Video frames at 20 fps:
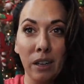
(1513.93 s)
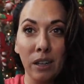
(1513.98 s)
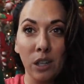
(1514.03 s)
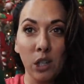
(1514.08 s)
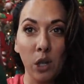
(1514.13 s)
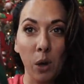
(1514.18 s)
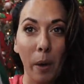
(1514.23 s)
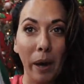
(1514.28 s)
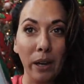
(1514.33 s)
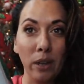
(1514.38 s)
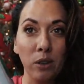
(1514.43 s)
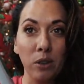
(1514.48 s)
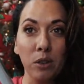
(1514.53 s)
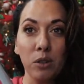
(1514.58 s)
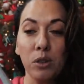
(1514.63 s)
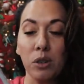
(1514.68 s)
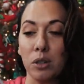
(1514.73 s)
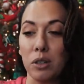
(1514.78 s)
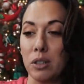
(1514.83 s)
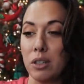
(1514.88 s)
So I
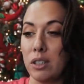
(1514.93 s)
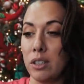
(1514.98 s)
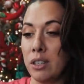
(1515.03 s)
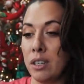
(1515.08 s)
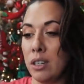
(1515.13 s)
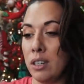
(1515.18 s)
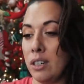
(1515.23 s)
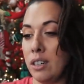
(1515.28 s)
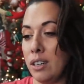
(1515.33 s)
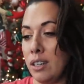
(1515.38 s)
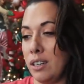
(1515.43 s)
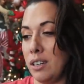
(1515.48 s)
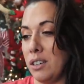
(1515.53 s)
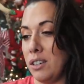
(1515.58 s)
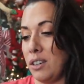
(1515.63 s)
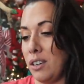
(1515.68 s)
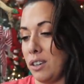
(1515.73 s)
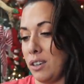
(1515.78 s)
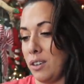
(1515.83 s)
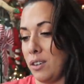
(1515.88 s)
Googled
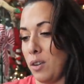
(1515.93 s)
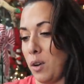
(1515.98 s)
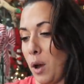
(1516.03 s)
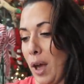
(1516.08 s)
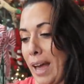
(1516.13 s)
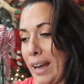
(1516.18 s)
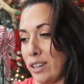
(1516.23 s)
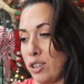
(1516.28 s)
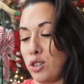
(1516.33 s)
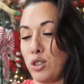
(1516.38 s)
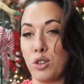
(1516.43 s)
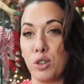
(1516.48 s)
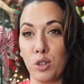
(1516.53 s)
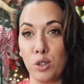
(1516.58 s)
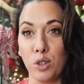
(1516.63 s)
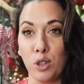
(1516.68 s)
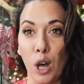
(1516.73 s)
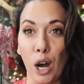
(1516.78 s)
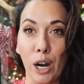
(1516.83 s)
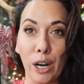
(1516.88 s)

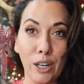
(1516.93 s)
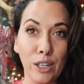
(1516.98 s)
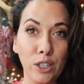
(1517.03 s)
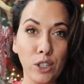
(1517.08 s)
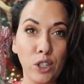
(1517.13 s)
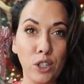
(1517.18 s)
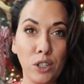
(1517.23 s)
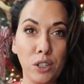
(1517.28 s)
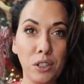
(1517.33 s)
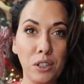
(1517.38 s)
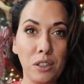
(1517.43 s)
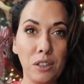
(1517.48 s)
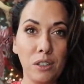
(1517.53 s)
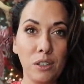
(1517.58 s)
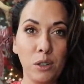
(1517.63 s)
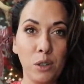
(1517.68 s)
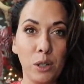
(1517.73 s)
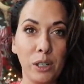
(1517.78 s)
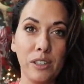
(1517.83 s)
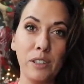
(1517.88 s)
extra large
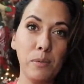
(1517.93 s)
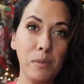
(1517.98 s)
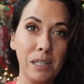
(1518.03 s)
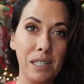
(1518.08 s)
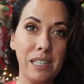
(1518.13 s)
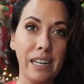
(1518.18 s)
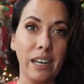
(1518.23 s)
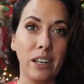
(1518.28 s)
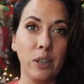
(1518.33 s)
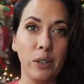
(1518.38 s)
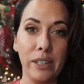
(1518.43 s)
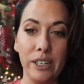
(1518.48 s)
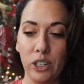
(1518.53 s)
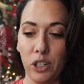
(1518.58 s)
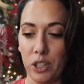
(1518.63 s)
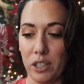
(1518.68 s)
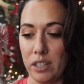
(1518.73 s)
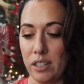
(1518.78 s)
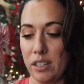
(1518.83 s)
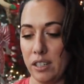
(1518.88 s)
Christmas
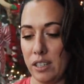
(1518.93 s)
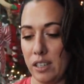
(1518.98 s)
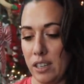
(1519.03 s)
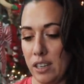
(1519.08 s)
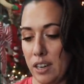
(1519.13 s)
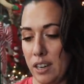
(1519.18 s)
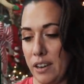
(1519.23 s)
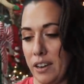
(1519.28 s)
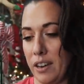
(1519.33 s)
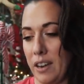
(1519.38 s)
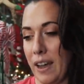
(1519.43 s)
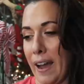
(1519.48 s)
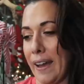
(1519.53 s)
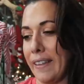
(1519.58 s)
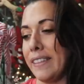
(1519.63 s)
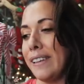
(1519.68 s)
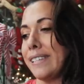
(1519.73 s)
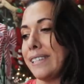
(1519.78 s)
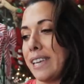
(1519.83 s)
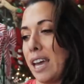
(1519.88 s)
decorations
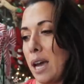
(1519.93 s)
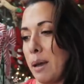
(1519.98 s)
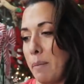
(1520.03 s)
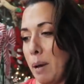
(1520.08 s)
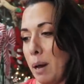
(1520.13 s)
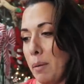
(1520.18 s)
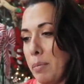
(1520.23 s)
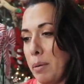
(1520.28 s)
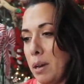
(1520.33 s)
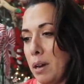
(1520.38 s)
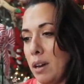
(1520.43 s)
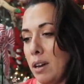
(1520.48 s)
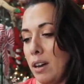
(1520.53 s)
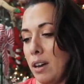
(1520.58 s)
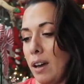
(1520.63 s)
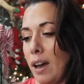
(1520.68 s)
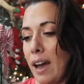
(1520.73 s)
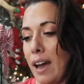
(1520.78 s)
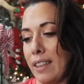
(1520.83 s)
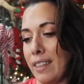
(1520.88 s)
and this came up.
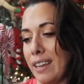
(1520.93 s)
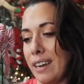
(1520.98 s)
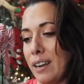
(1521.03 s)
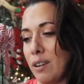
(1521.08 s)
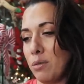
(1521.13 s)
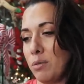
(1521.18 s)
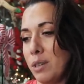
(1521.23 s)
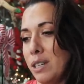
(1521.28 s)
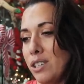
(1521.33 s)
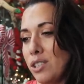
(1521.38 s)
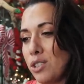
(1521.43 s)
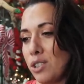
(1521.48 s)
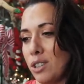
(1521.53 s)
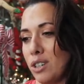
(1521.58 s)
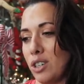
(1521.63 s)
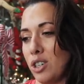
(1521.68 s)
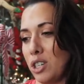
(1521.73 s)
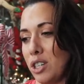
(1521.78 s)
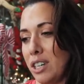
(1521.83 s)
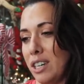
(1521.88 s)
And then I
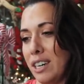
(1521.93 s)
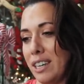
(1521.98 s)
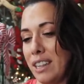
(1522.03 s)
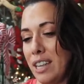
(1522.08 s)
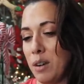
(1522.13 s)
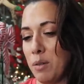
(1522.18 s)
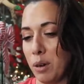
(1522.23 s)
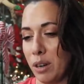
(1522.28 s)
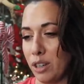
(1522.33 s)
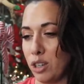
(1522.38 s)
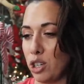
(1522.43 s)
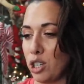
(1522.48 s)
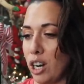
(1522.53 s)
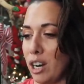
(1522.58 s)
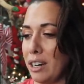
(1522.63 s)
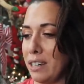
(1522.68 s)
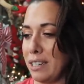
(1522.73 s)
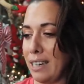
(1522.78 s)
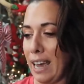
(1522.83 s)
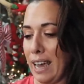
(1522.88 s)
researched it and they were on
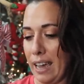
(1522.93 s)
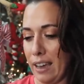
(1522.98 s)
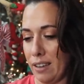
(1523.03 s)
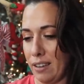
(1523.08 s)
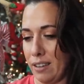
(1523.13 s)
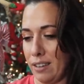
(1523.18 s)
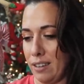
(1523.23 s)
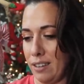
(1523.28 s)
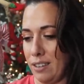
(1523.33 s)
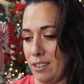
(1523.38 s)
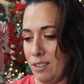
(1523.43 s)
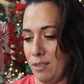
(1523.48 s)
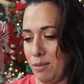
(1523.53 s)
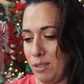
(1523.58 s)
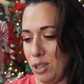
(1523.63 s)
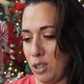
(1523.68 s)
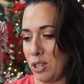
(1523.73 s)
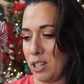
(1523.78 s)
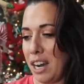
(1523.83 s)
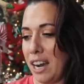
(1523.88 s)
Shark Tank,
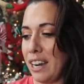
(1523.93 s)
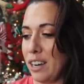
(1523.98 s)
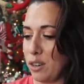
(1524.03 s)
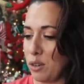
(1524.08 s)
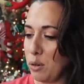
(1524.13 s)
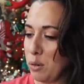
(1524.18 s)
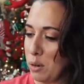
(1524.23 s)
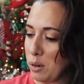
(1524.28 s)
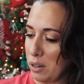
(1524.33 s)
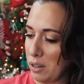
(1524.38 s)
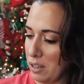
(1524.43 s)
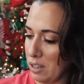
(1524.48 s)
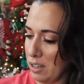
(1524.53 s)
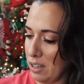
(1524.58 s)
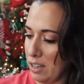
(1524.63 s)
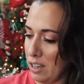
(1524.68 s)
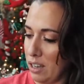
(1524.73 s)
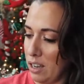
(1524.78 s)
which is kind of cool.